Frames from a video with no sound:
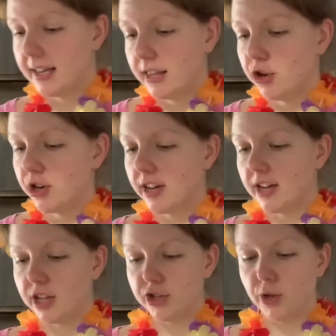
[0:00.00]
You're gonna cut
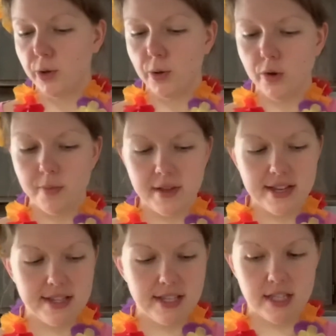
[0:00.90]
2
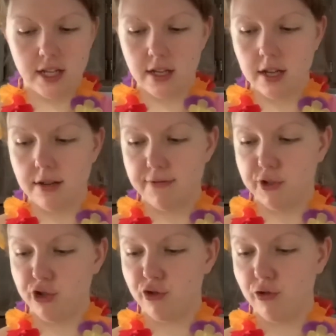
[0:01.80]
pieces of
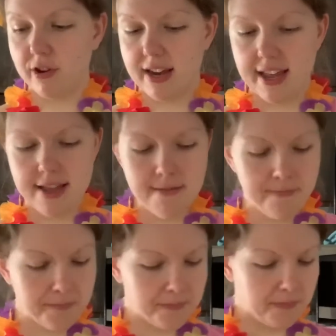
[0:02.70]
string,
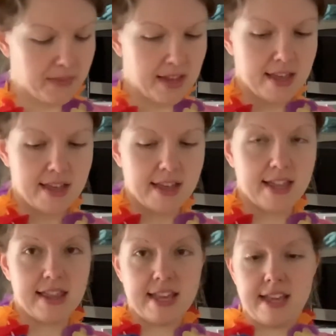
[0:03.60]

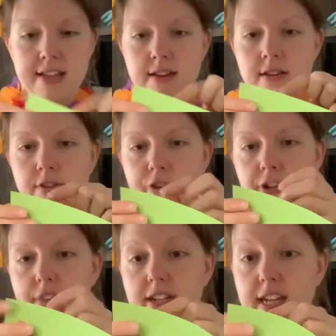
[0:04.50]
and then you're
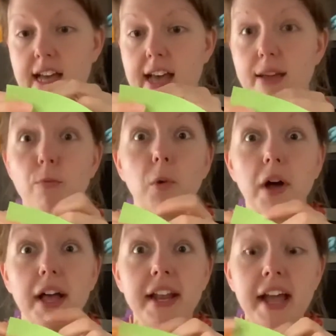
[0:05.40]
gonna tie
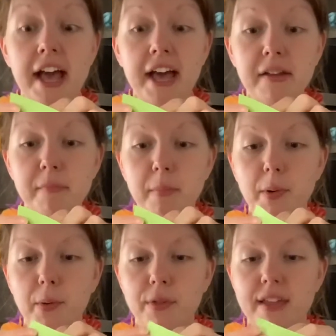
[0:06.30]
one on
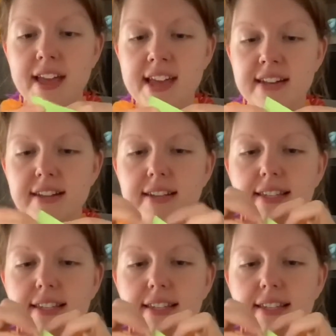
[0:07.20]
both ends.